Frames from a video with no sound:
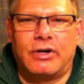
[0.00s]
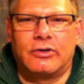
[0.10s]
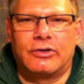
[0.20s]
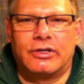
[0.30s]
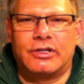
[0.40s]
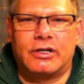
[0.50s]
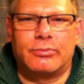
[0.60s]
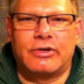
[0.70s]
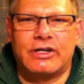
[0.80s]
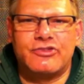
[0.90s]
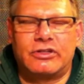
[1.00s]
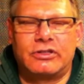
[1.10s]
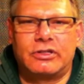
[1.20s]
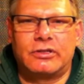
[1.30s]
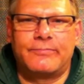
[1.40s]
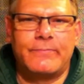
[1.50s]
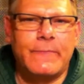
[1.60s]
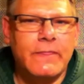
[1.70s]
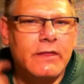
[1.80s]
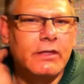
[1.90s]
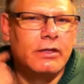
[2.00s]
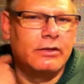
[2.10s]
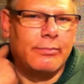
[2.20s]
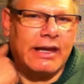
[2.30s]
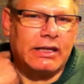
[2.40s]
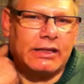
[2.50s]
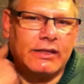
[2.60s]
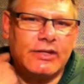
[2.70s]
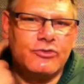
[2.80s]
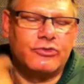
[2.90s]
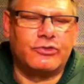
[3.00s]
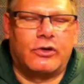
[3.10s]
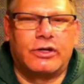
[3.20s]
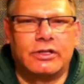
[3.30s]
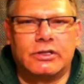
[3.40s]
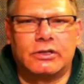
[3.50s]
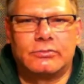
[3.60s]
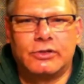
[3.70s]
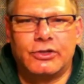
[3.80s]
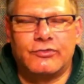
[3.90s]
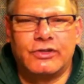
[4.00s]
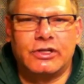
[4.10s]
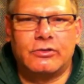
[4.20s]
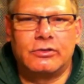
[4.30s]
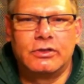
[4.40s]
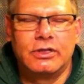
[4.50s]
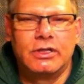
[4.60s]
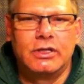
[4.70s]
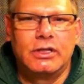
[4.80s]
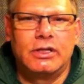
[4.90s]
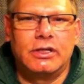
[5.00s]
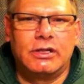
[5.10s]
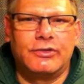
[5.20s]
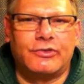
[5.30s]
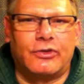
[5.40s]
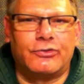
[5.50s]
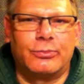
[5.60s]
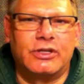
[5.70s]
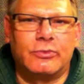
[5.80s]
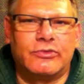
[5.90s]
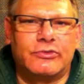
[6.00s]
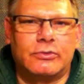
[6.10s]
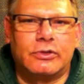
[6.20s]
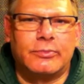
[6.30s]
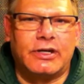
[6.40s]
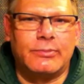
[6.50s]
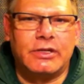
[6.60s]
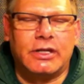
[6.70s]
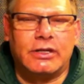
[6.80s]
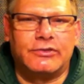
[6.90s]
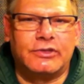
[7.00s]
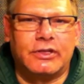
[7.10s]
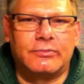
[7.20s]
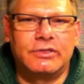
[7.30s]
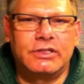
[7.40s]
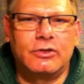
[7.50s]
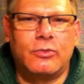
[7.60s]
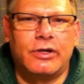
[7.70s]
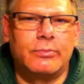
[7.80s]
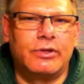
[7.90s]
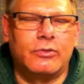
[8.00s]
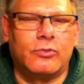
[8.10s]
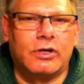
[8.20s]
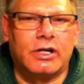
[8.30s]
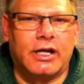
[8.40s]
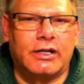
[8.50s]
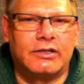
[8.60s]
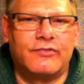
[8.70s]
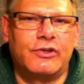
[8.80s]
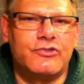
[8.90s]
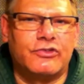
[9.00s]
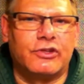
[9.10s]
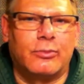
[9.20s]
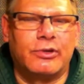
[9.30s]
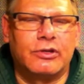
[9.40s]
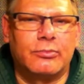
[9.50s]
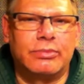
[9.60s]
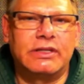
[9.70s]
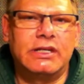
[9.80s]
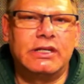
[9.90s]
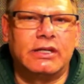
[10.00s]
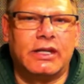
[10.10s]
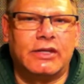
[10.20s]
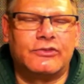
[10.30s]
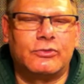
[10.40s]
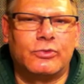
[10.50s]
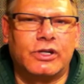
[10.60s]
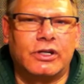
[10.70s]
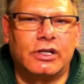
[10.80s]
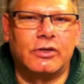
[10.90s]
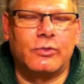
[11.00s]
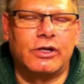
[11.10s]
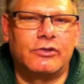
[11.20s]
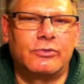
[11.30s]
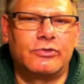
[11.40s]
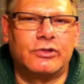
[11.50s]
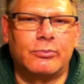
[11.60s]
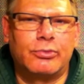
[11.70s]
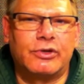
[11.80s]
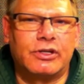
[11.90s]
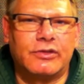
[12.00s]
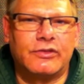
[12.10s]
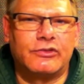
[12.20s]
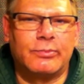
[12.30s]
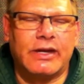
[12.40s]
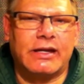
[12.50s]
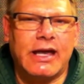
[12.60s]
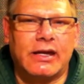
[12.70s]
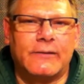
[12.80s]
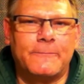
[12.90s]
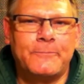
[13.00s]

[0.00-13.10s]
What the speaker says: parlor guitar project, the mandolin that you saw in the other video is also being restored by me, and it's needing quite a bit of work on it. The finish has now been completed and that, so we're going to get ready to start putting the things back on it.